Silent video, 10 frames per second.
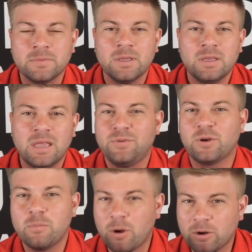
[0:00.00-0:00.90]
if
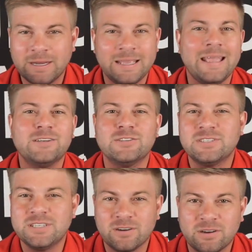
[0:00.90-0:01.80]
you're a marketing
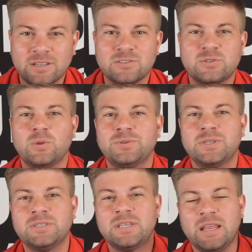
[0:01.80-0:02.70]
agency or a
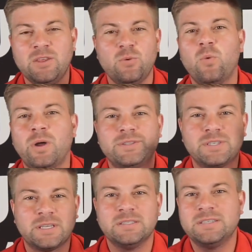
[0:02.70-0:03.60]
consultant and you want
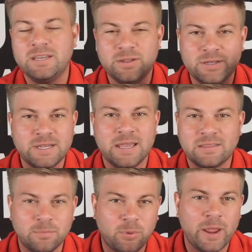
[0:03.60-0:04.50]
to continue to take
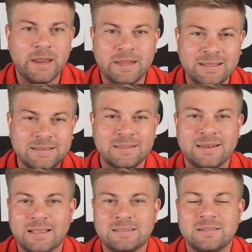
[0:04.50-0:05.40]
the branding to the
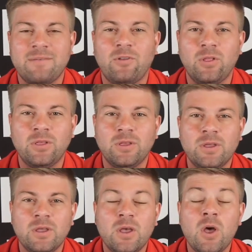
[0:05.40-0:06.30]
next level.
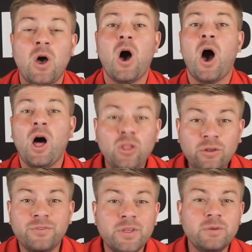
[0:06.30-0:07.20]

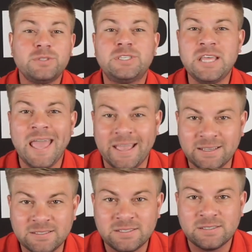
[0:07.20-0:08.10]
All of those
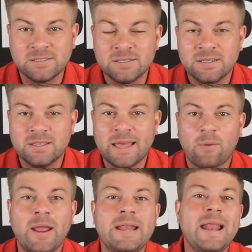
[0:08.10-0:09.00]
things that
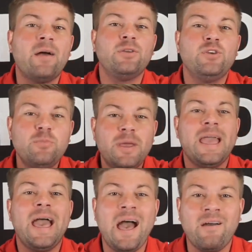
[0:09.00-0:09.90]
right now you may
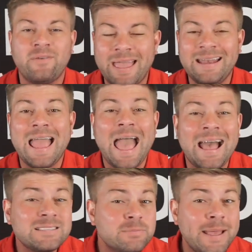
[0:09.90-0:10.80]
have in
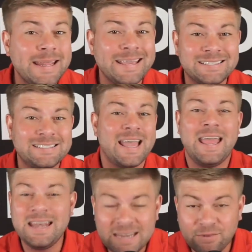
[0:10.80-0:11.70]
as many as
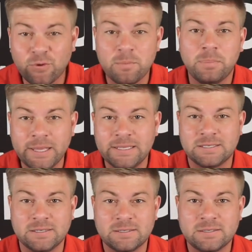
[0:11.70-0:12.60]
10 different
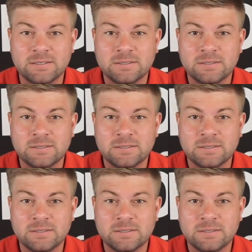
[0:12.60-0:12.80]
places